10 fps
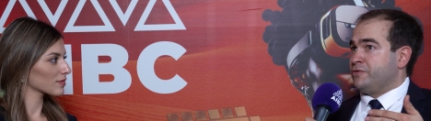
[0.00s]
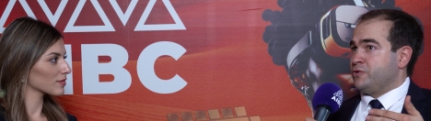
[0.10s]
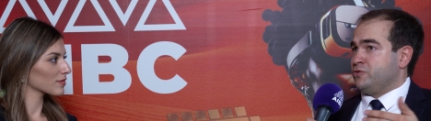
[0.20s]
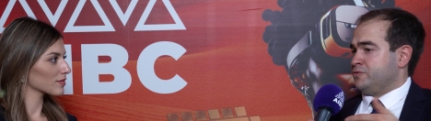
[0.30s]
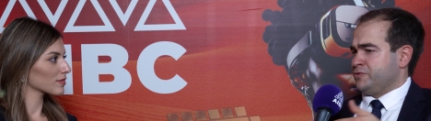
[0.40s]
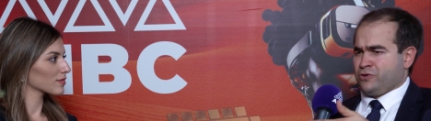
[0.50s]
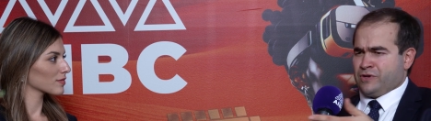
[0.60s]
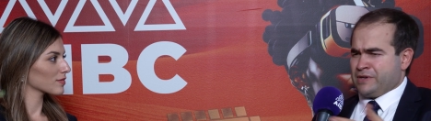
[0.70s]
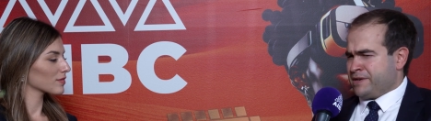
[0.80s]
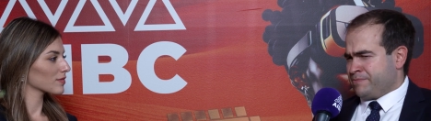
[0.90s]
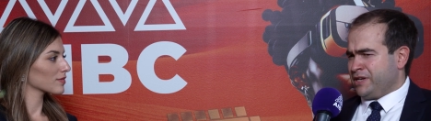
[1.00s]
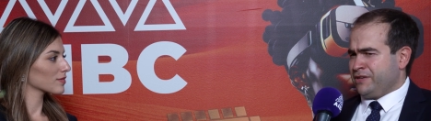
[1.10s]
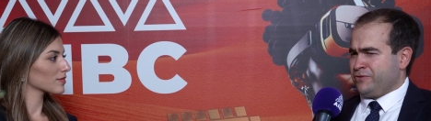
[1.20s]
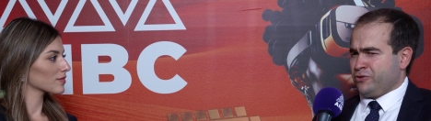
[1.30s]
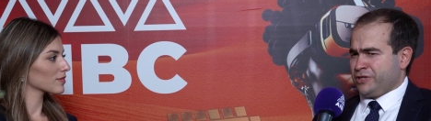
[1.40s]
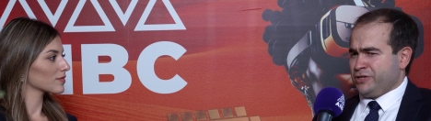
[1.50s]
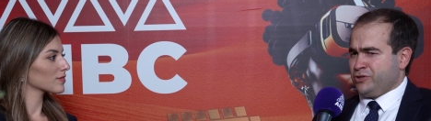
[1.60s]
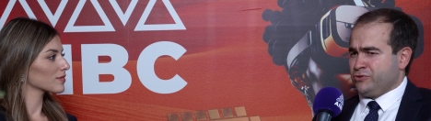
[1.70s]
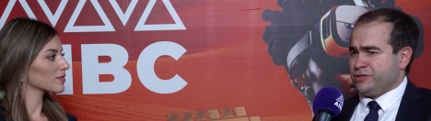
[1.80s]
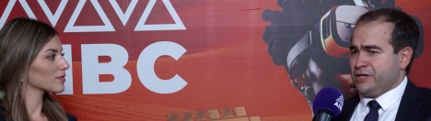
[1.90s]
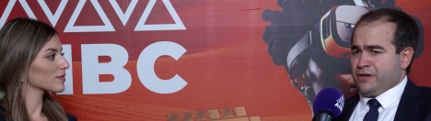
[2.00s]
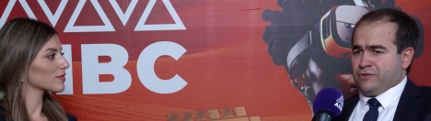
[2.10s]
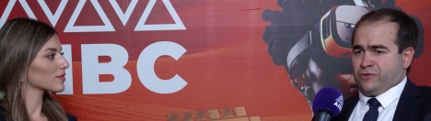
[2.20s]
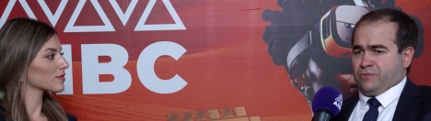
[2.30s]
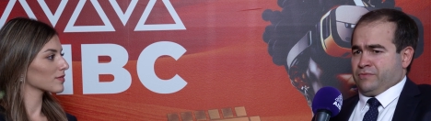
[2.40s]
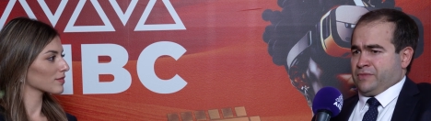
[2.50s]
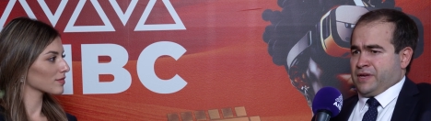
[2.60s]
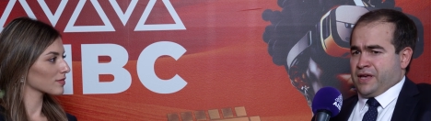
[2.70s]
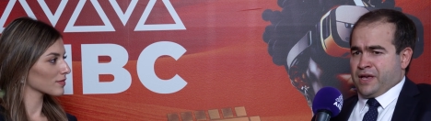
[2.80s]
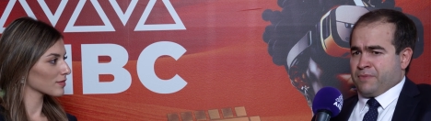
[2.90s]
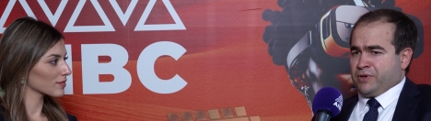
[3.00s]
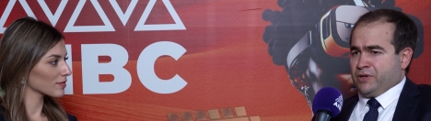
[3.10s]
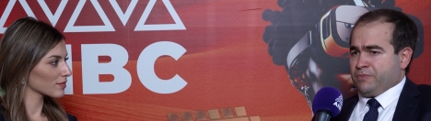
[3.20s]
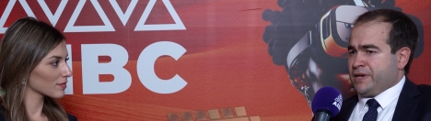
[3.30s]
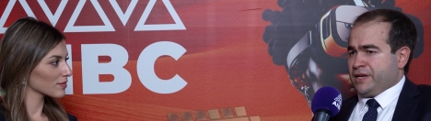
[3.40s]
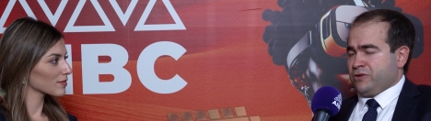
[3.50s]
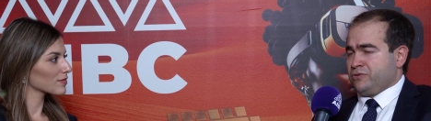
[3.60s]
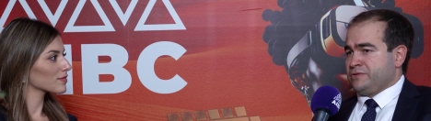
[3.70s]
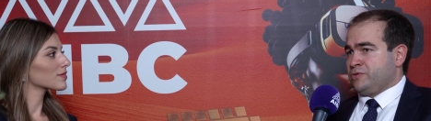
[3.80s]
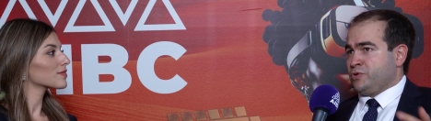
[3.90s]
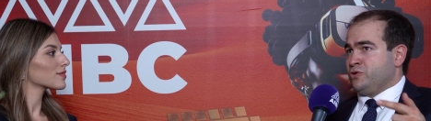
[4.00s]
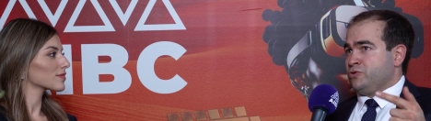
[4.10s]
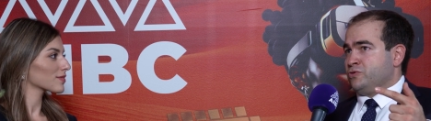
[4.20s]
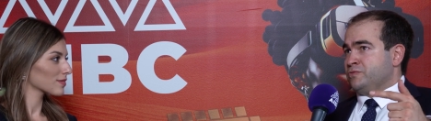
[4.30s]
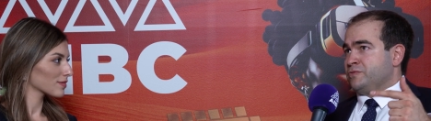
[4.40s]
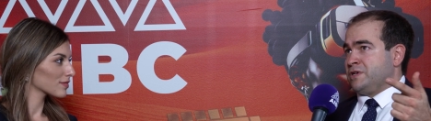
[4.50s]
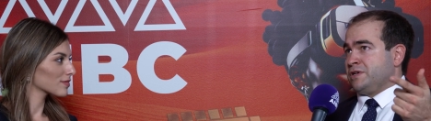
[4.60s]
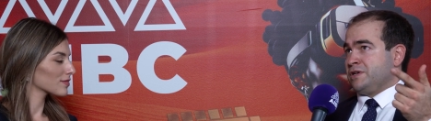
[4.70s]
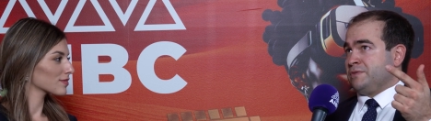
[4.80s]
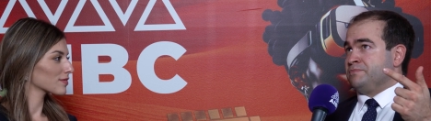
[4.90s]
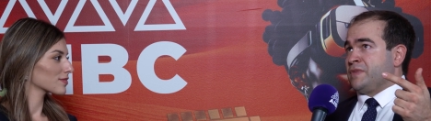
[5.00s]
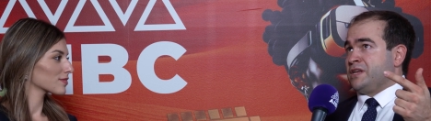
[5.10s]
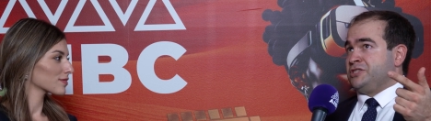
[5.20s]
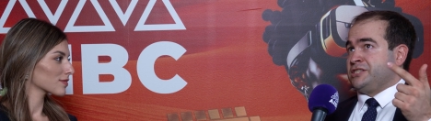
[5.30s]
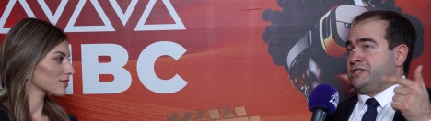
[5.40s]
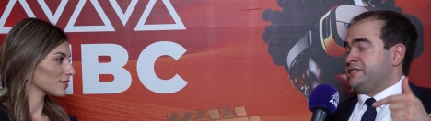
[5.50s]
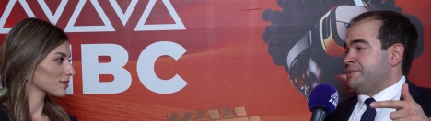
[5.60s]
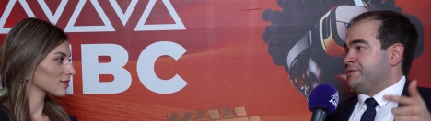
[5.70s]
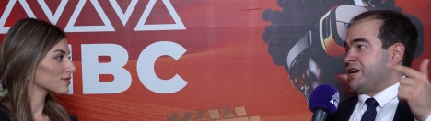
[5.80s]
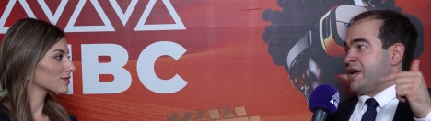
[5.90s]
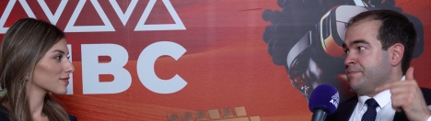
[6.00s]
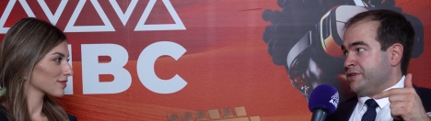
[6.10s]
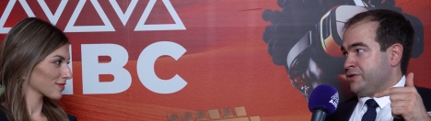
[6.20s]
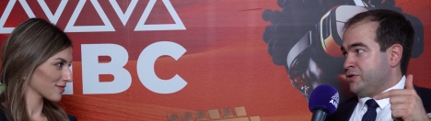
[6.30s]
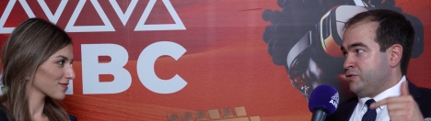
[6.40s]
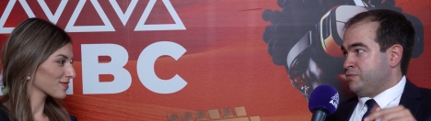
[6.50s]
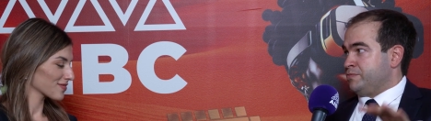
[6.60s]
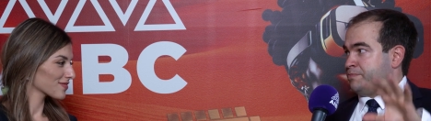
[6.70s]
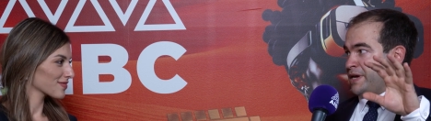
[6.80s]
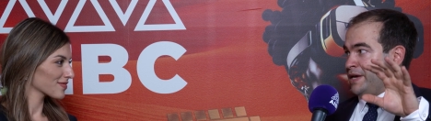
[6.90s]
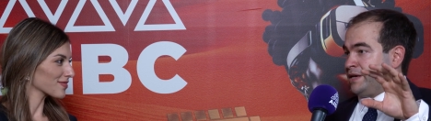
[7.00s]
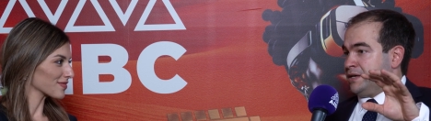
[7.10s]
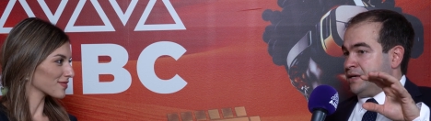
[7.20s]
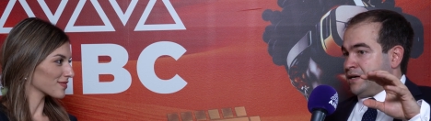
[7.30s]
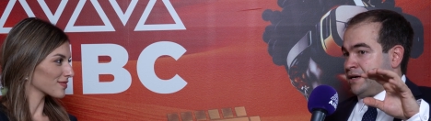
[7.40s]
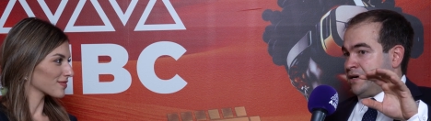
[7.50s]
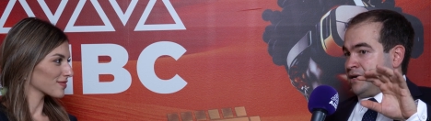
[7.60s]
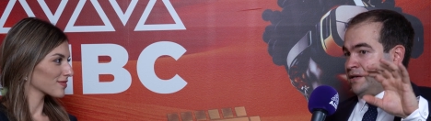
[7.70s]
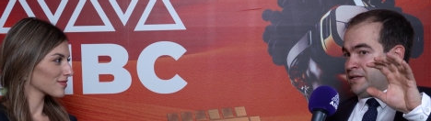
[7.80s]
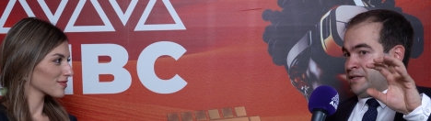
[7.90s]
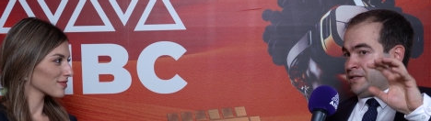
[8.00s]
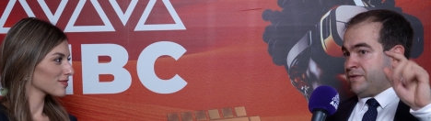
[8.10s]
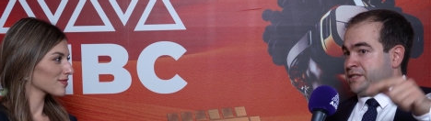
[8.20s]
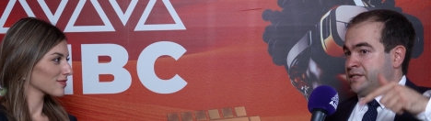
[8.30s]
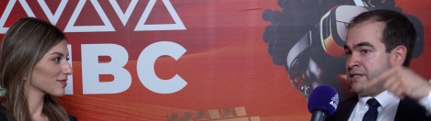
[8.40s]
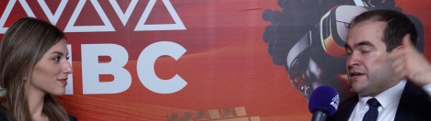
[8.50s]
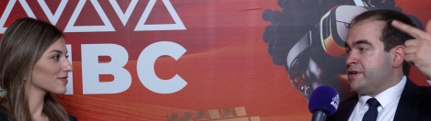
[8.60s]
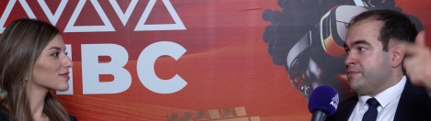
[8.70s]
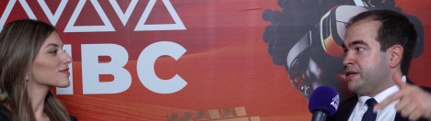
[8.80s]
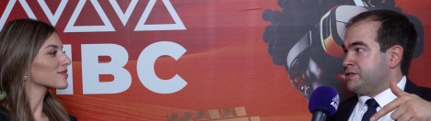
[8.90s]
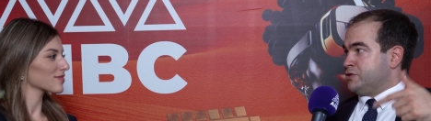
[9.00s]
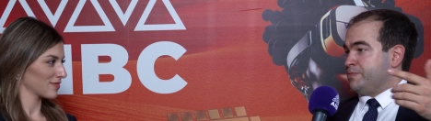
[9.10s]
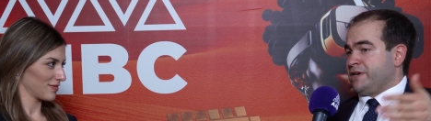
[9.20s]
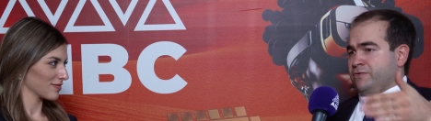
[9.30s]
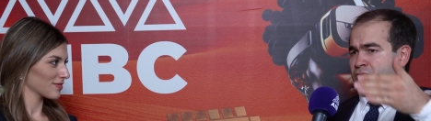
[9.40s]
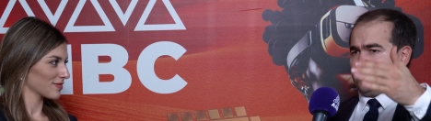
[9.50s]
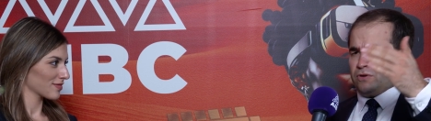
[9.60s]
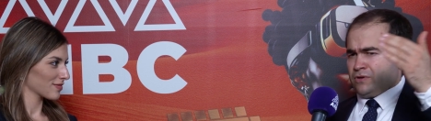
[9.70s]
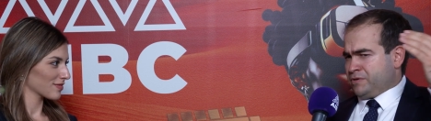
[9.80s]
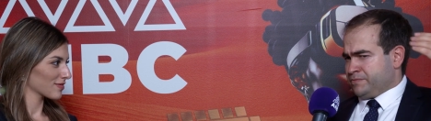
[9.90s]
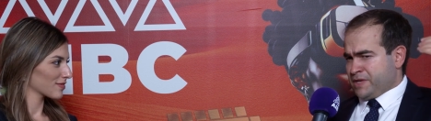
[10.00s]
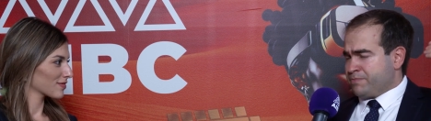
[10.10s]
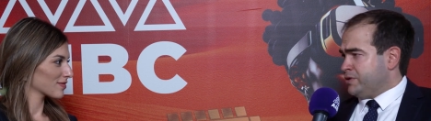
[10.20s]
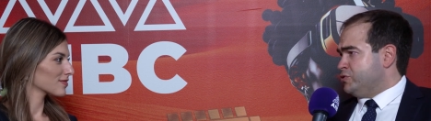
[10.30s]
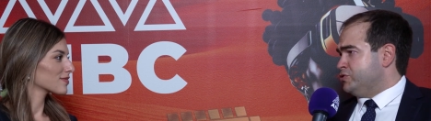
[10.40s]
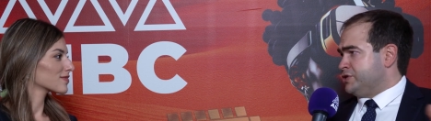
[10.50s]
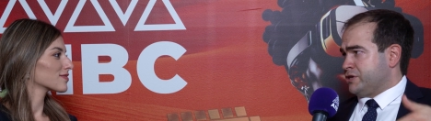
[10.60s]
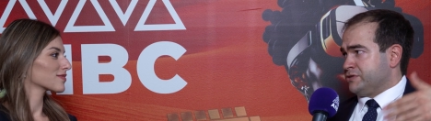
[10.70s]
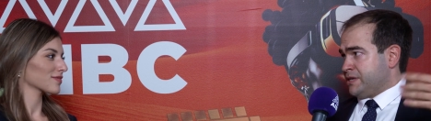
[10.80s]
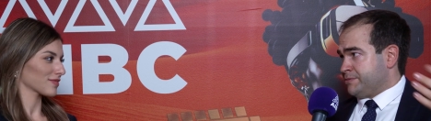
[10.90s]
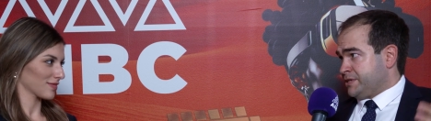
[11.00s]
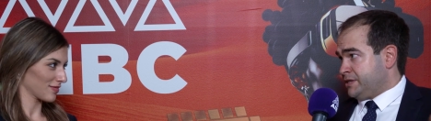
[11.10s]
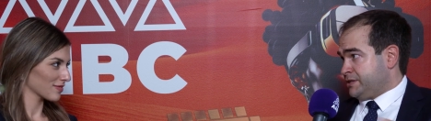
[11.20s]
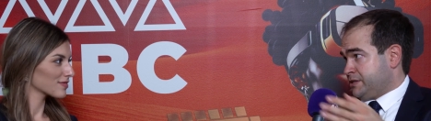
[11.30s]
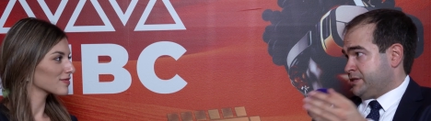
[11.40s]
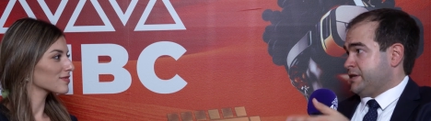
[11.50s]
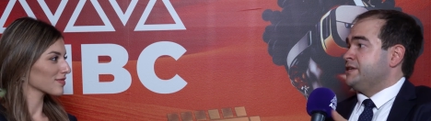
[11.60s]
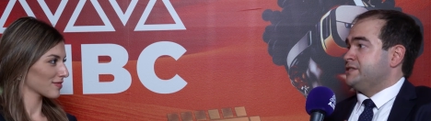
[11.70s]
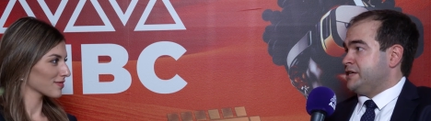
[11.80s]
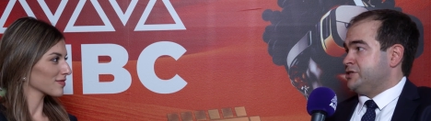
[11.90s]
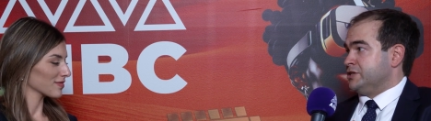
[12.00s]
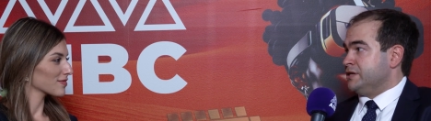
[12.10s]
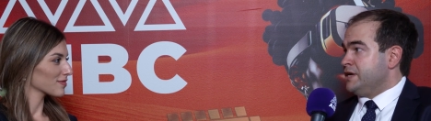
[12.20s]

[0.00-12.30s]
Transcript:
Speaker 1: if you, you I believe you already use it from Apple Pay or, or you uh, just subscribing, you know, pay uh, in advance and every month you pay for Apple Music on something else. This is tokenization.